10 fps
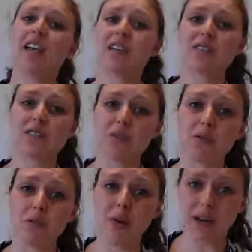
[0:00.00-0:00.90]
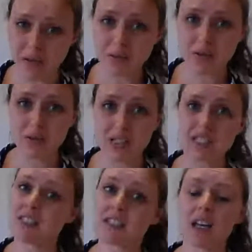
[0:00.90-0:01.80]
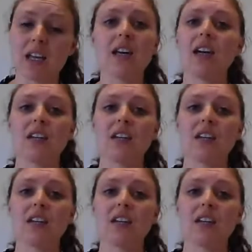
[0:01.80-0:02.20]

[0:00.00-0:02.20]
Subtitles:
So, what I'm doing instead